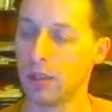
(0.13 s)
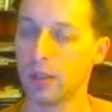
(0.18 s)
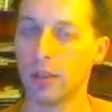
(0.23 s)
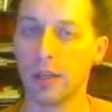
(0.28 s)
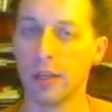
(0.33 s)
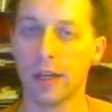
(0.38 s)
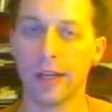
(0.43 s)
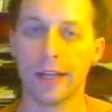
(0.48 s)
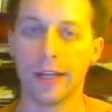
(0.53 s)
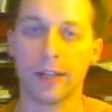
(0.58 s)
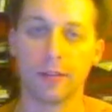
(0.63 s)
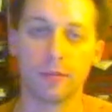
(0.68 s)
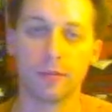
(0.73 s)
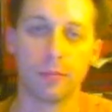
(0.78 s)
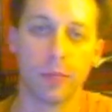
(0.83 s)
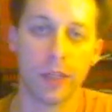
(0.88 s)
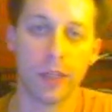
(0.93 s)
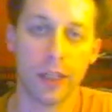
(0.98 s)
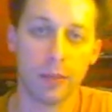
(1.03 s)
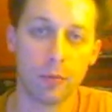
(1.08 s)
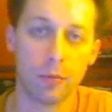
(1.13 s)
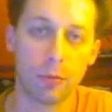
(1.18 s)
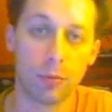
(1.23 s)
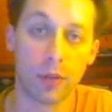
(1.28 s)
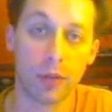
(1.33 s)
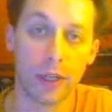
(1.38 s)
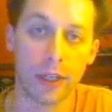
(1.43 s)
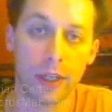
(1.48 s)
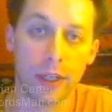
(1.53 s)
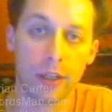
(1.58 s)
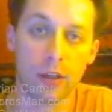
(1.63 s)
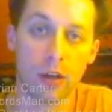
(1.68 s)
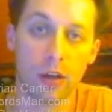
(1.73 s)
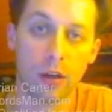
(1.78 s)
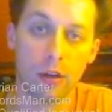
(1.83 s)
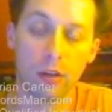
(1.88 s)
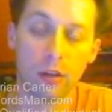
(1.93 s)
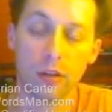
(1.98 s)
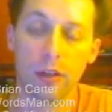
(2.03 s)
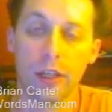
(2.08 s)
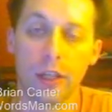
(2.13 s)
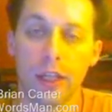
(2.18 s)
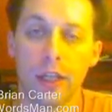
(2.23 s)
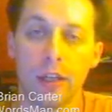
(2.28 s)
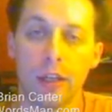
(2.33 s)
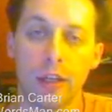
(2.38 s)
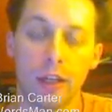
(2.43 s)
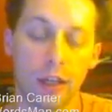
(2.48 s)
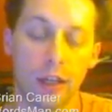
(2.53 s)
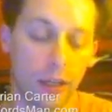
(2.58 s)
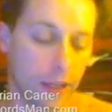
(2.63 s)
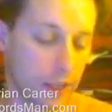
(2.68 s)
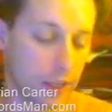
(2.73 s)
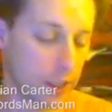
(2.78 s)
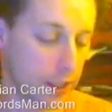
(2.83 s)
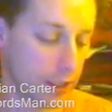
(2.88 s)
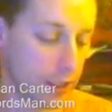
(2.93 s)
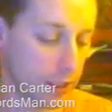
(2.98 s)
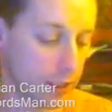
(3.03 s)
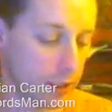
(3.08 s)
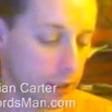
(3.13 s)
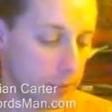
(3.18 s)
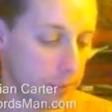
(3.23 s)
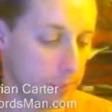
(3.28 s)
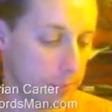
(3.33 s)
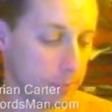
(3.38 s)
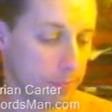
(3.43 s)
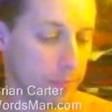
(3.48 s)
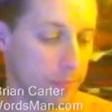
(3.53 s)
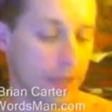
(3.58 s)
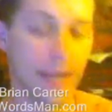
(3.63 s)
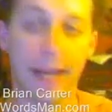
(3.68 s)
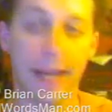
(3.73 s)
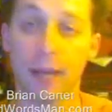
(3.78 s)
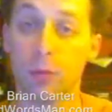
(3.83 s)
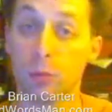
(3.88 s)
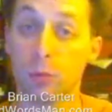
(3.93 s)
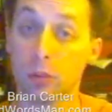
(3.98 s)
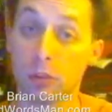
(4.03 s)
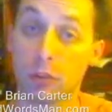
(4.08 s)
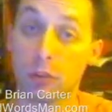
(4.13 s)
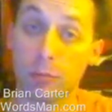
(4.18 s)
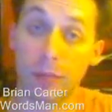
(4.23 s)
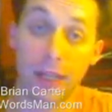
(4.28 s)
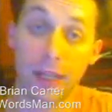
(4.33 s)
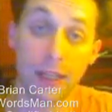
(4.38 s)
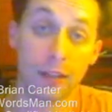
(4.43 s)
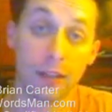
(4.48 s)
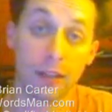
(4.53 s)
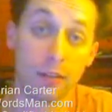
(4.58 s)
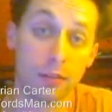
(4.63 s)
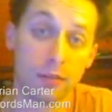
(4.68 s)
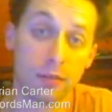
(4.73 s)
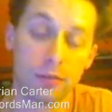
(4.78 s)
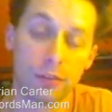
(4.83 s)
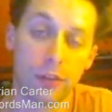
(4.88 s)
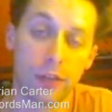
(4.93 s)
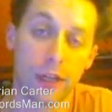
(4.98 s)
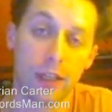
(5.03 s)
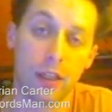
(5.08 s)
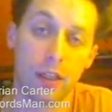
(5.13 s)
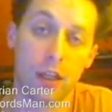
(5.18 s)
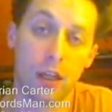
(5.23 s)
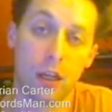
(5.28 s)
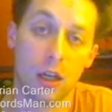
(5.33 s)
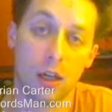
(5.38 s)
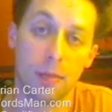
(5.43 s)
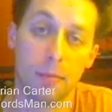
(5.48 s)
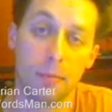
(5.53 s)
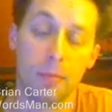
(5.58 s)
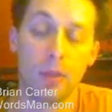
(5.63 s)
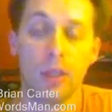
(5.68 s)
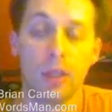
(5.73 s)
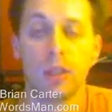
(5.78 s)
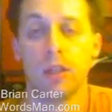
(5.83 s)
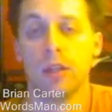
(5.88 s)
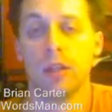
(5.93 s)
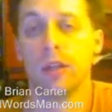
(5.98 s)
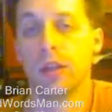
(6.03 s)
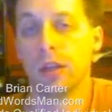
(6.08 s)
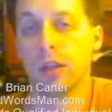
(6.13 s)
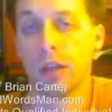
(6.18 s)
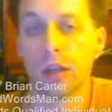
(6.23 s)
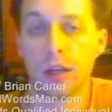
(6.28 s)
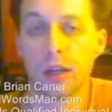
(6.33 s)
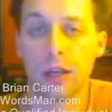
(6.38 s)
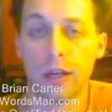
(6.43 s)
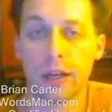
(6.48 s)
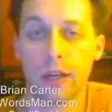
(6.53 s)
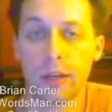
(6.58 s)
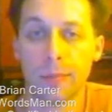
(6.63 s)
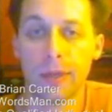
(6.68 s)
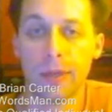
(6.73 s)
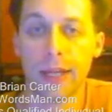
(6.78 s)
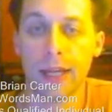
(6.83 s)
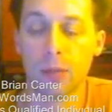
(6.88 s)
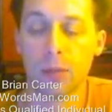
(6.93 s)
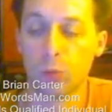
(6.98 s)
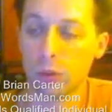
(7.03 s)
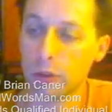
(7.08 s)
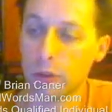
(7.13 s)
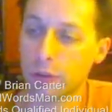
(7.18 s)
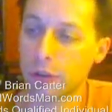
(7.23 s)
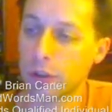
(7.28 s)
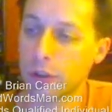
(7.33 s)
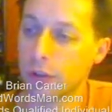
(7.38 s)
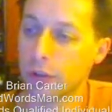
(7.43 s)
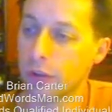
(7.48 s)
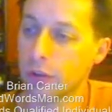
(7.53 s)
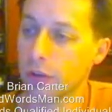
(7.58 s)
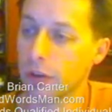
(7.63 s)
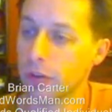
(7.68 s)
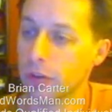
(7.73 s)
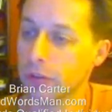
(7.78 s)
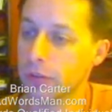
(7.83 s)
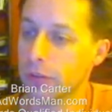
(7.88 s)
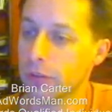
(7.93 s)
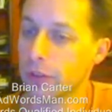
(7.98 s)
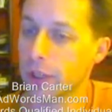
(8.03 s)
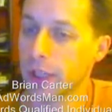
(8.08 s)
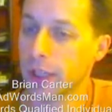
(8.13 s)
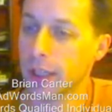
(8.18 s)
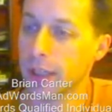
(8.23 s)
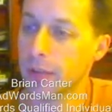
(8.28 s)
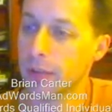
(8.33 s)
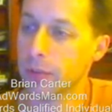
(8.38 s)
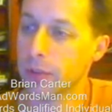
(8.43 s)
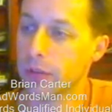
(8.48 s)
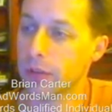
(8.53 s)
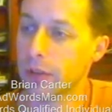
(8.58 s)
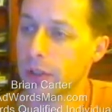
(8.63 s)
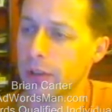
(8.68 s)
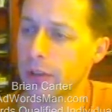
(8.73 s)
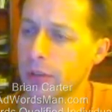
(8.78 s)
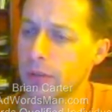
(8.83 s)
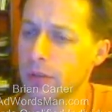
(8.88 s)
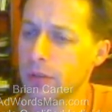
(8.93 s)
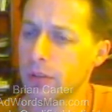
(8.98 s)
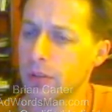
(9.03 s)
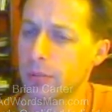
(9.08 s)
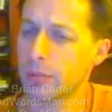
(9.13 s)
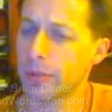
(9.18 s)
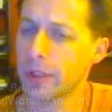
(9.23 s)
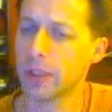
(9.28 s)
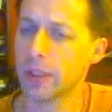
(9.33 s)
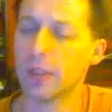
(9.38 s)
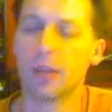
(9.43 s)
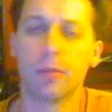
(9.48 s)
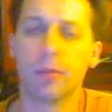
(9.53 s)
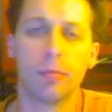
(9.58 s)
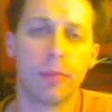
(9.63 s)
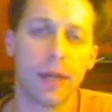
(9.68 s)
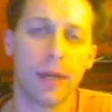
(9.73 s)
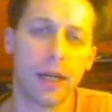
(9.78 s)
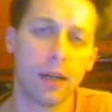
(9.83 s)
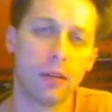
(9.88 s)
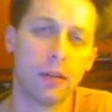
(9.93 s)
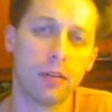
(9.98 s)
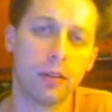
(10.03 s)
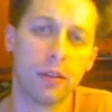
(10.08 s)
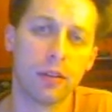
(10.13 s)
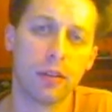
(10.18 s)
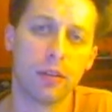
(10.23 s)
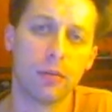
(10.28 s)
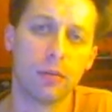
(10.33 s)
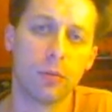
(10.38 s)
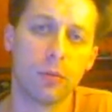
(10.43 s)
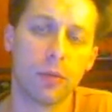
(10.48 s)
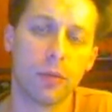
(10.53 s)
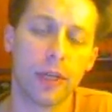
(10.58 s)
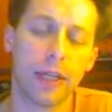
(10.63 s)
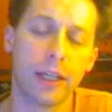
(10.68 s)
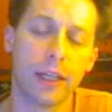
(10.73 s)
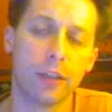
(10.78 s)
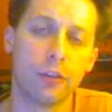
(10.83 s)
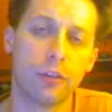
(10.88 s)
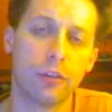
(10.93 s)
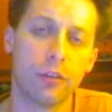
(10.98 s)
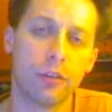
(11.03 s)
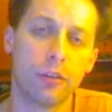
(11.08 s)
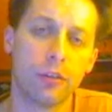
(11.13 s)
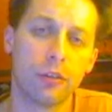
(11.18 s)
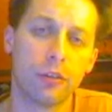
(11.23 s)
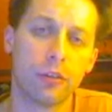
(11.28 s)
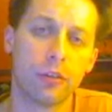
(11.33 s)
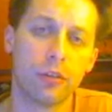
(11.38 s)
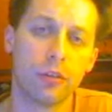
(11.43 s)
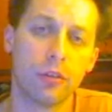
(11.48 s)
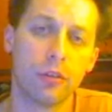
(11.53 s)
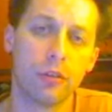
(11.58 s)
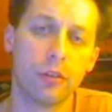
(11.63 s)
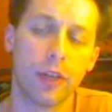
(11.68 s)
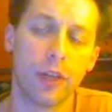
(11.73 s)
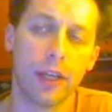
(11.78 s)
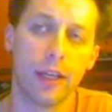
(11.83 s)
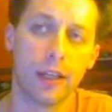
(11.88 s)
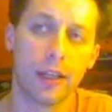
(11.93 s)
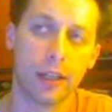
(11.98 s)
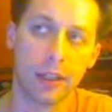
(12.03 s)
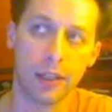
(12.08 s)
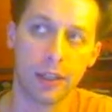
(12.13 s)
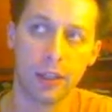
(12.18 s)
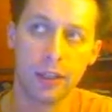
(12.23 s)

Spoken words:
Hi, my name's Brian Carter, and I am AdWordsman.com. I am an AdWords consultant, and I'm going to tell you a little bit about what I can do to take